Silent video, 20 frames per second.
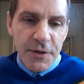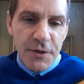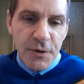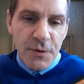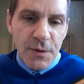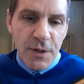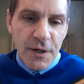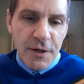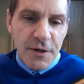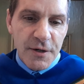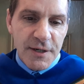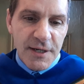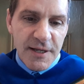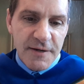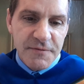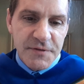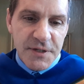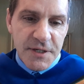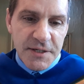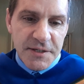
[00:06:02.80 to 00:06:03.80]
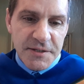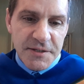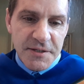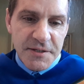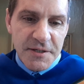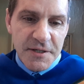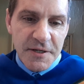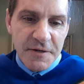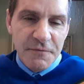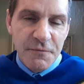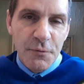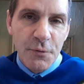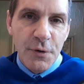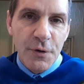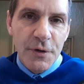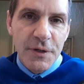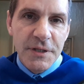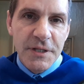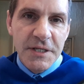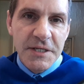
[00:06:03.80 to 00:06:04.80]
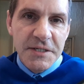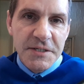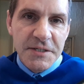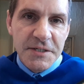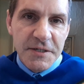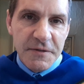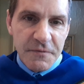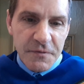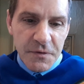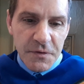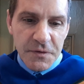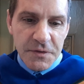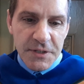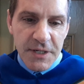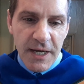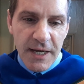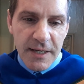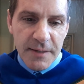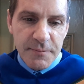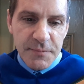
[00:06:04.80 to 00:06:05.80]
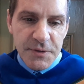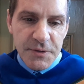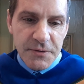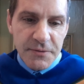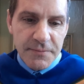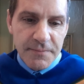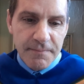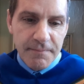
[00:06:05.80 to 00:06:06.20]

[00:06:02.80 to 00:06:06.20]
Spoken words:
no longer loves us if we're in these difficult times?